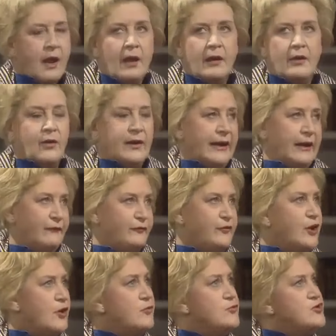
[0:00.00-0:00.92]
Look, if
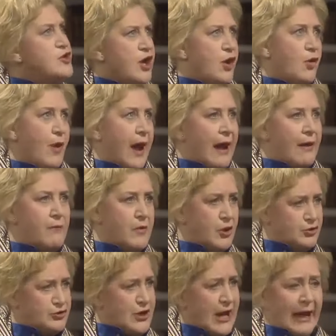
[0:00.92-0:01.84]
you knew how
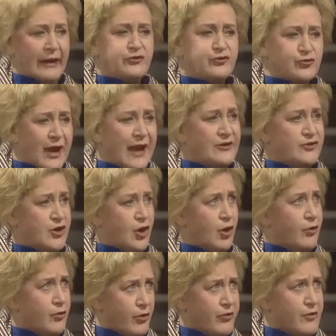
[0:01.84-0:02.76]
much I dread
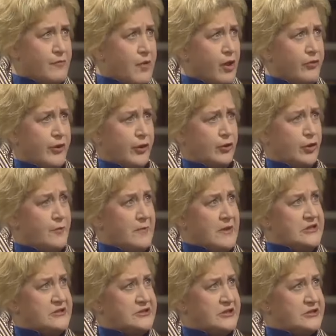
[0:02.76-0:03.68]
your other mother
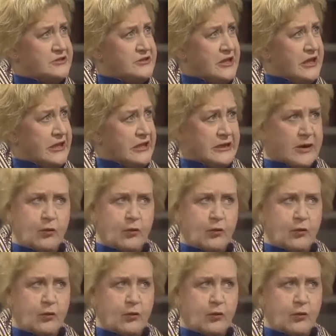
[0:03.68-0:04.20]
coming to tea,